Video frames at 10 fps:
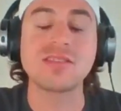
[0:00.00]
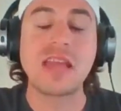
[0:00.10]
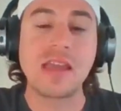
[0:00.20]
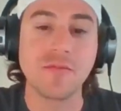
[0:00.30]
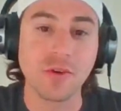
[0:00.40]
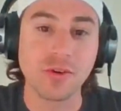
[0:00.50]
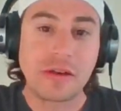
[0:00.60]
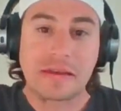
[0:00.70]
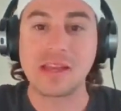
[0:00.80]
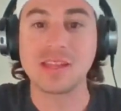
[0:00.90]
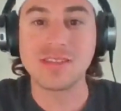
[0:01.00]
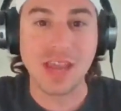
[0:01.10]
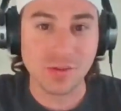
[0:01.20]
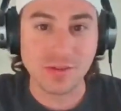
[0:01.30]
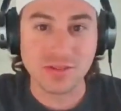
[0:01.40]
Stanford against
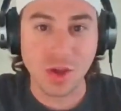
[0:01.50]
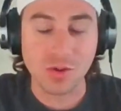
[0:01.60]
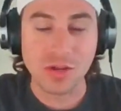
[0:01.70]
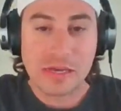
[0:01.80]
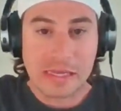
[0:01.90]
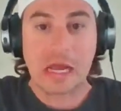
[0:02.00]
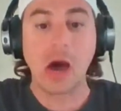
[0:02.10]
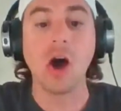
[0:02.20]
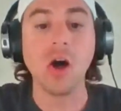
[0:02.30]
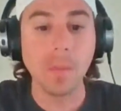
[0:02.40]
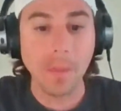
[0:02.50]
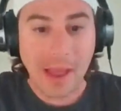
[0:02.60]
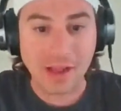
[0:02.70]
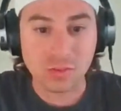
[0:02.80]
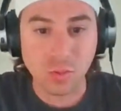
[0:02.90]
Arizona, an all
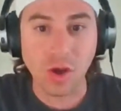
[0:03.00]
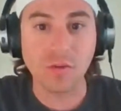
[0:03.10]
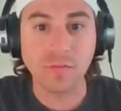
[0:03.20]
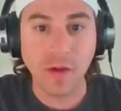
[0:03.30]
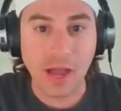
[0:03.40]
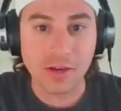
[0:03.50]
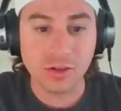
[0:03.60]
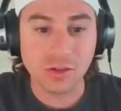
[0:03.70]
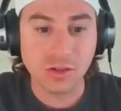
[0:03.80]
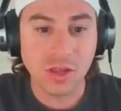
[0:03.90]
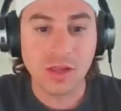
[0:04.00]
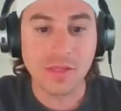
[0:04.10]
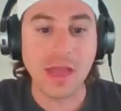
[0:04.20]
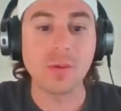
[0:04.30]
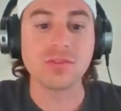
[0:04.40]
Pac-12 final.
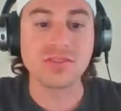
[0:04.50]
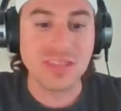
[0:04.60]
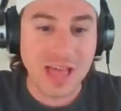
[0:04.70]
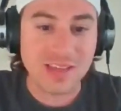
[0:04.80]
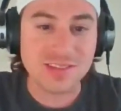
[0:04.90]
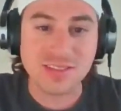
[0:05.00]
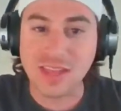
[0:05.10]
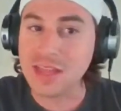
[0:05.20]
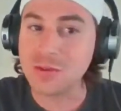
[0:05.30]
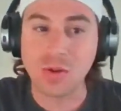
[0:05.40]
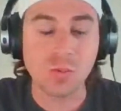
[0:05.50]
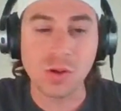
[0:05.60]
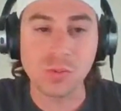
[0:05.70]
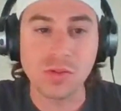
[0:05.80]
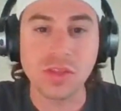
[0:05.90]
That was last night.
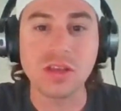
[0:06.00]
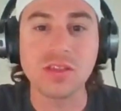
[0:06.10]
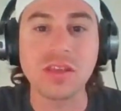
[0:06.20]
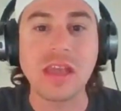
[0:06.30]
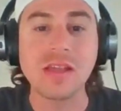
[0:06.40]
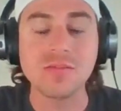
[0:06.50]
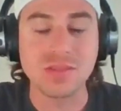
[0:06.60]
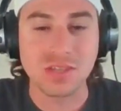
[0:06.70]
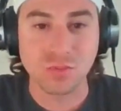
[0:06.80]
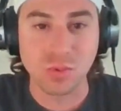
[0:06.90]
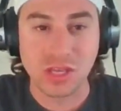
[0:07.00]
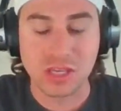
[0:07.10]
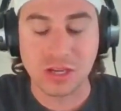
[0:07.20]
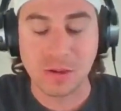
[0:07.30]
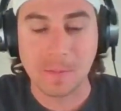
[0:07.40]
What do we think of the games this
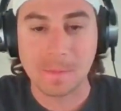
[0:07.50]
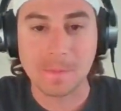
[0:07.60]
weekend?